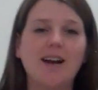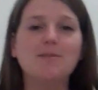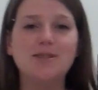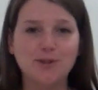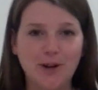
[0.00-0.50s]
I'm
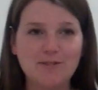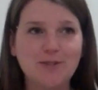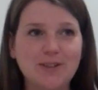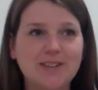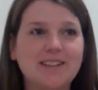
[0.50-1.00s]
still
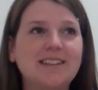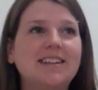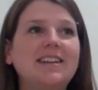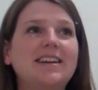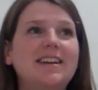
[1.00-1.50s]
grateful.
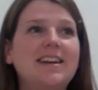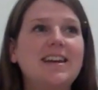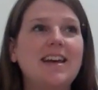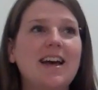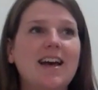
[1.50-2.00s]

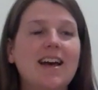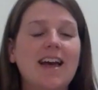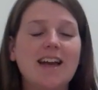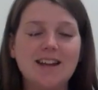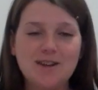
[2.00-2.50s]

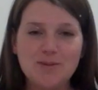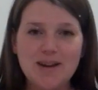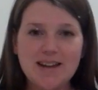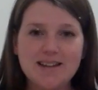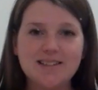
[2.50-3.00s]

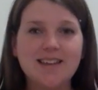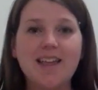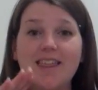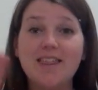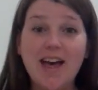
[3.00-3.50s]
Anyways,
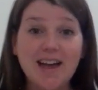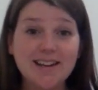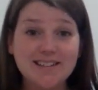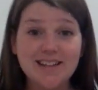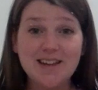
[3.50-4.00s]
that
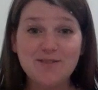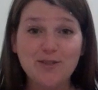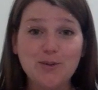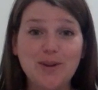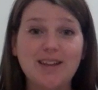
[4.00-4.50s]
is it
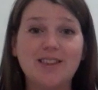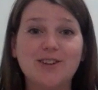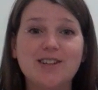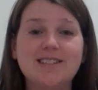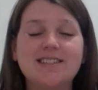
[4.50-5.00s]
for week
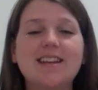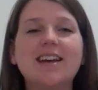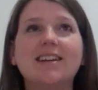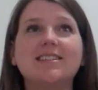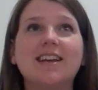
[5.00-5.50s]

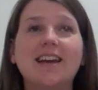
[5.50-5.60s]
36.